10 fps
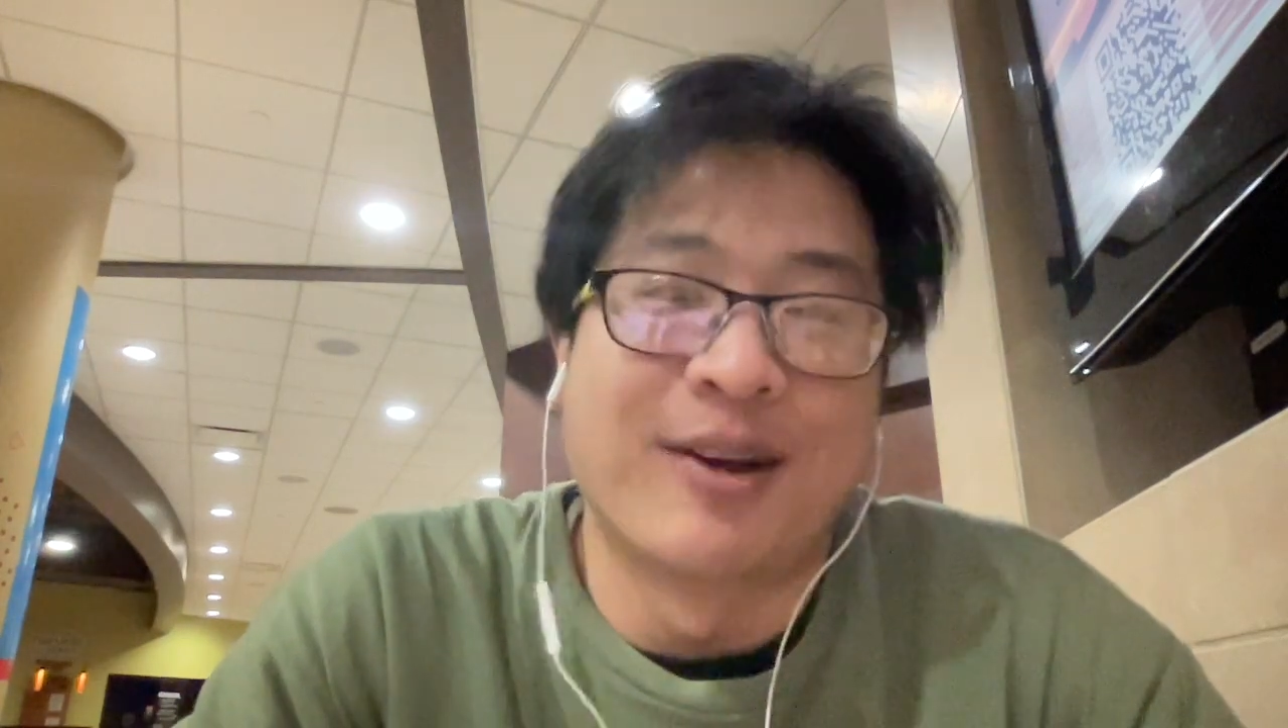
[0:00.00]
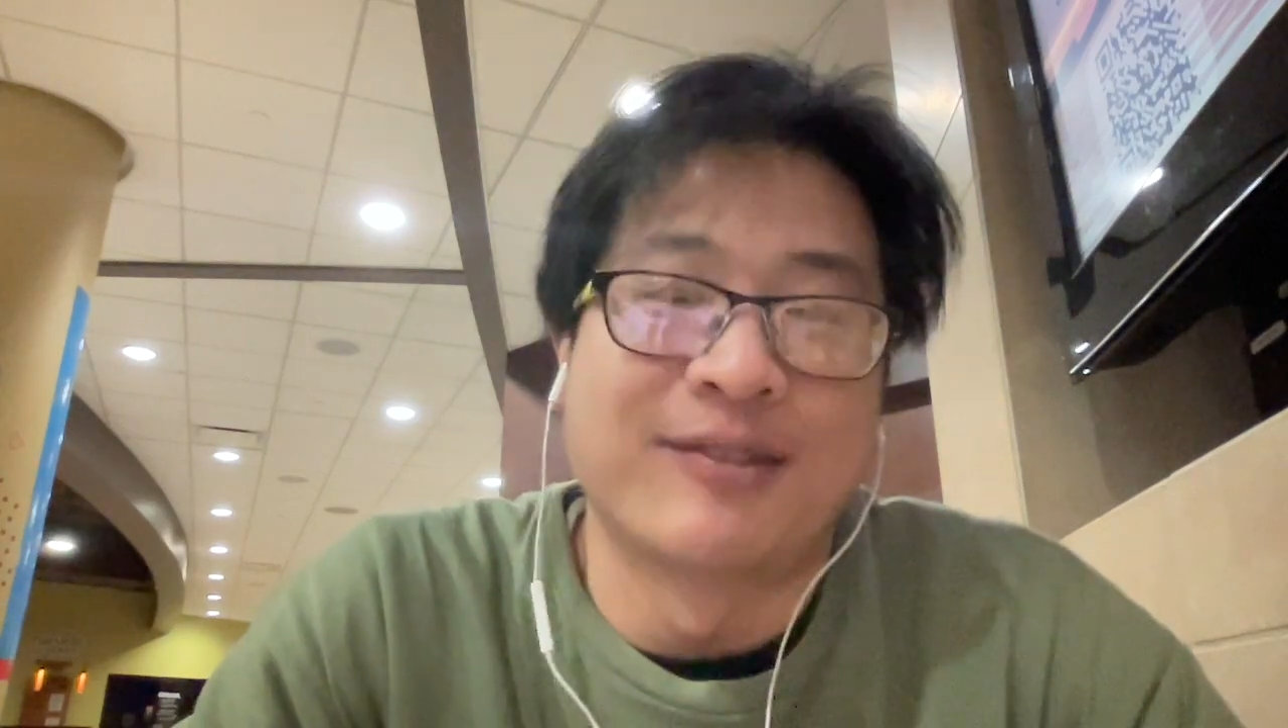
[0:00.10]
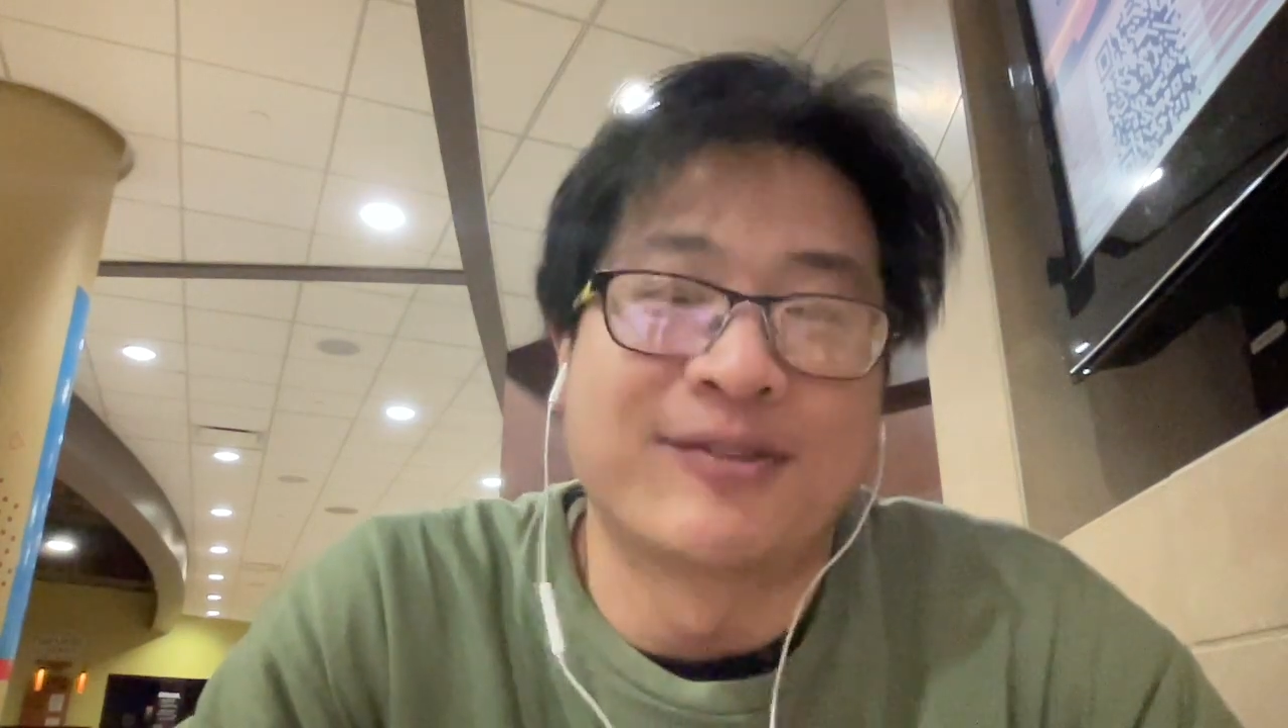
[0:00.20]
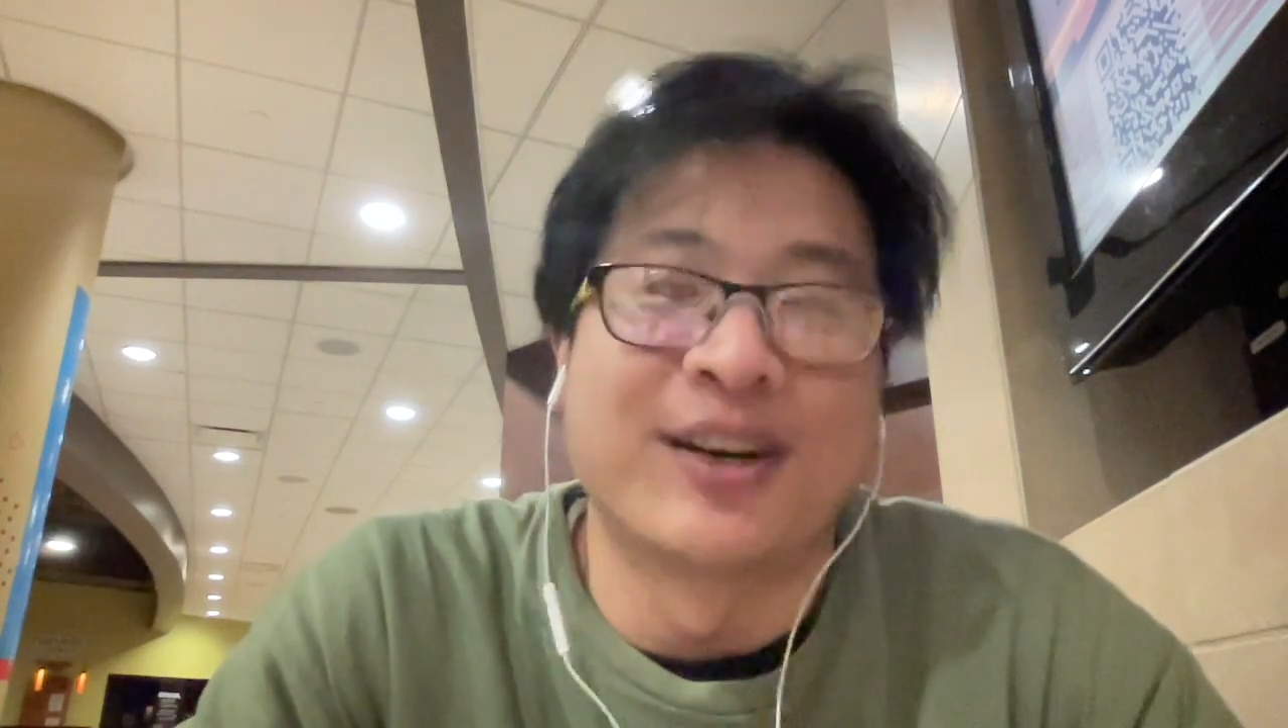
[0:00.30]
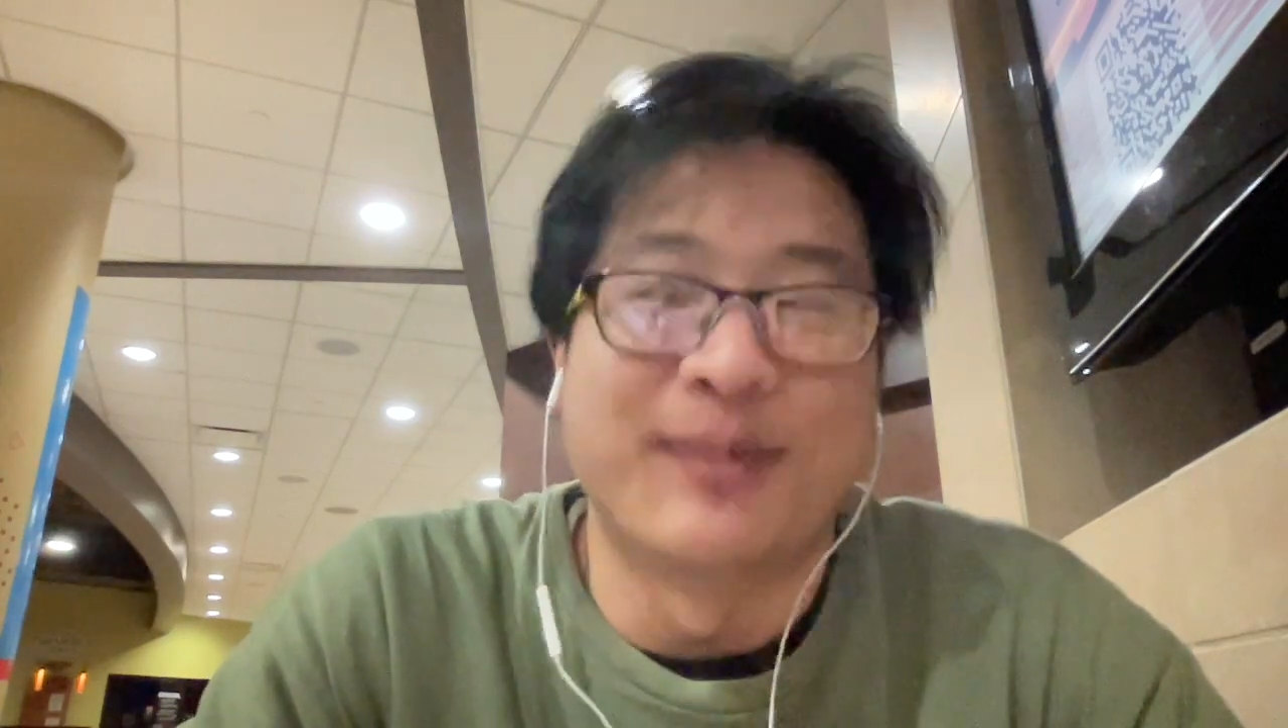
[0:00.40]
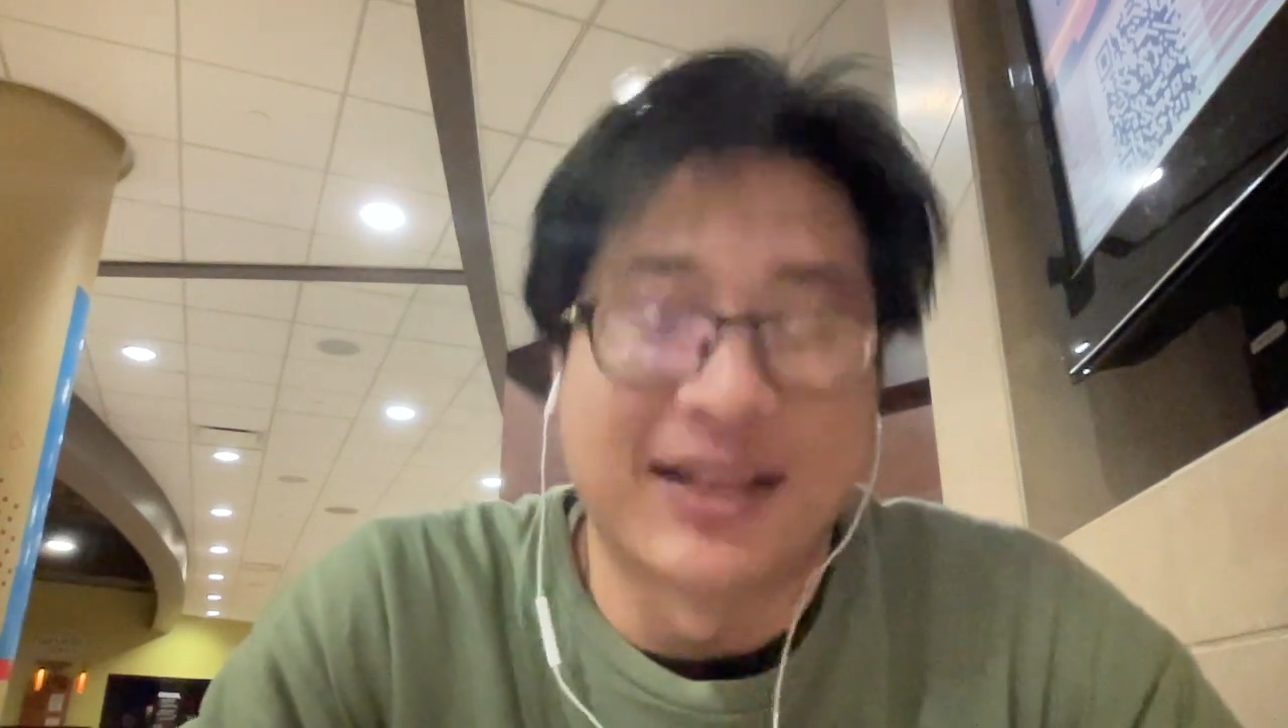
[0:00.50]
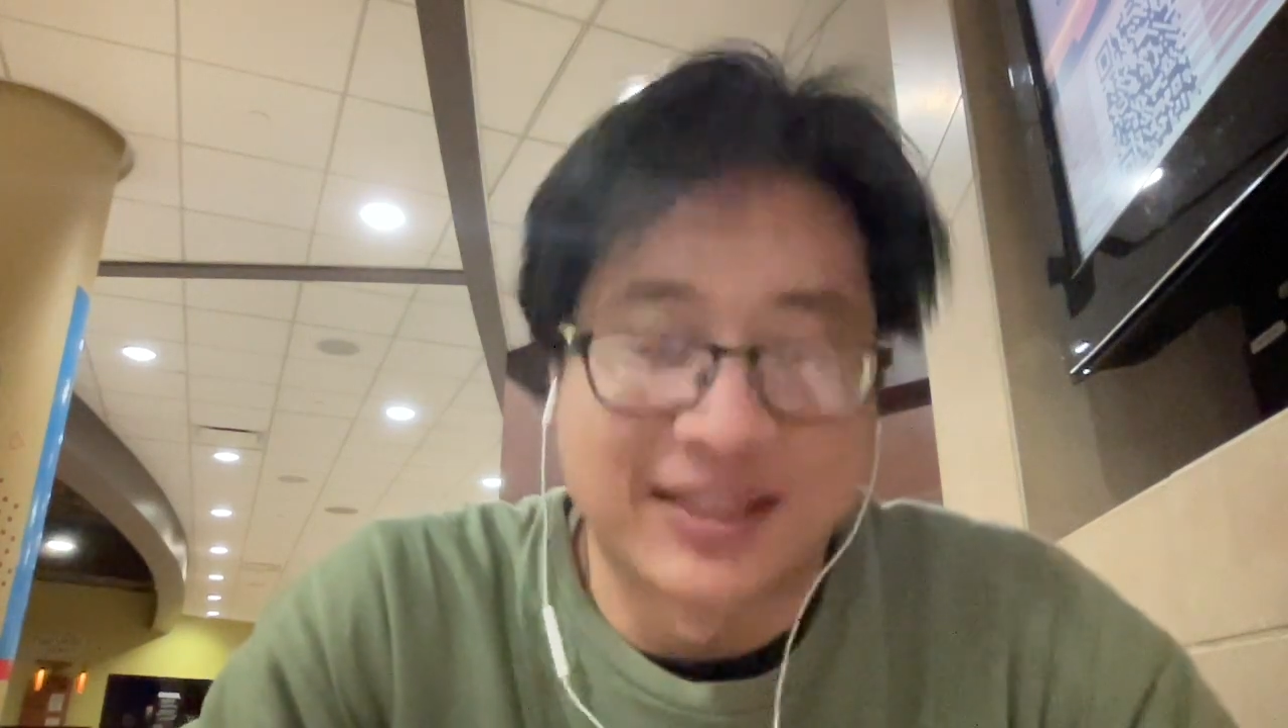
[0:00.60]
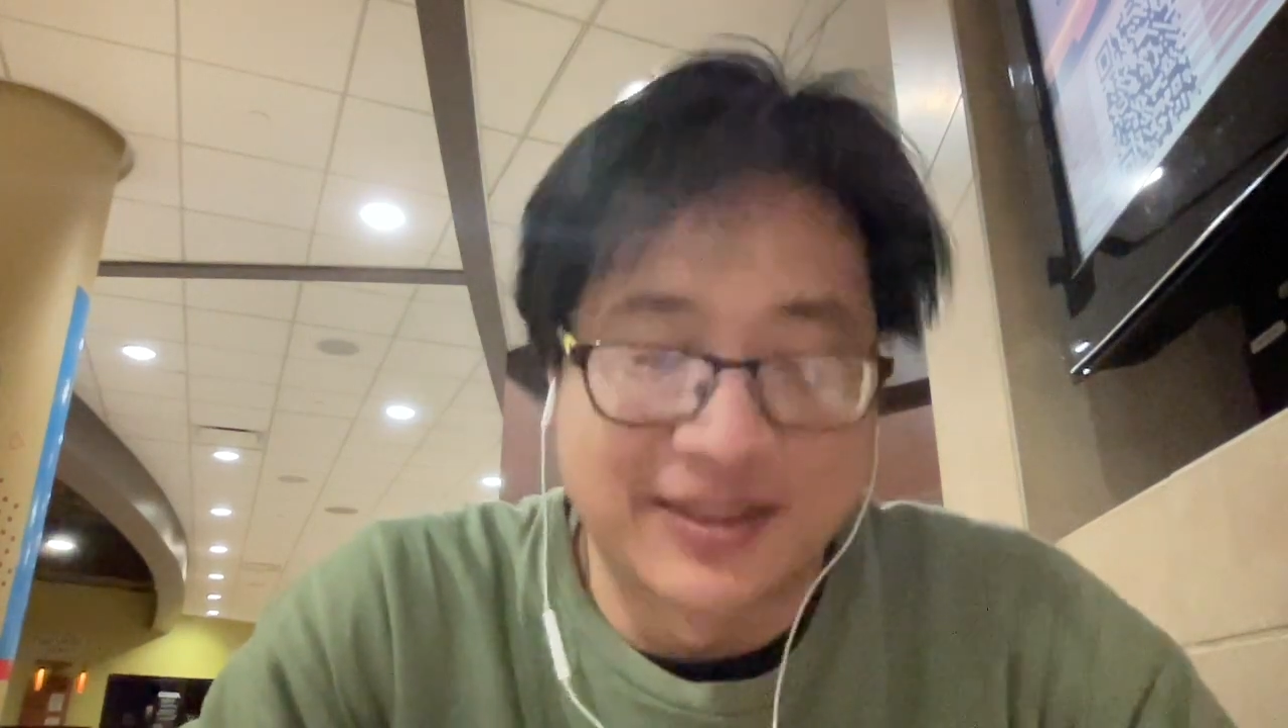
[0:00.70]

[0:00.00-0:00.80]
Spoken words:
of Fermat.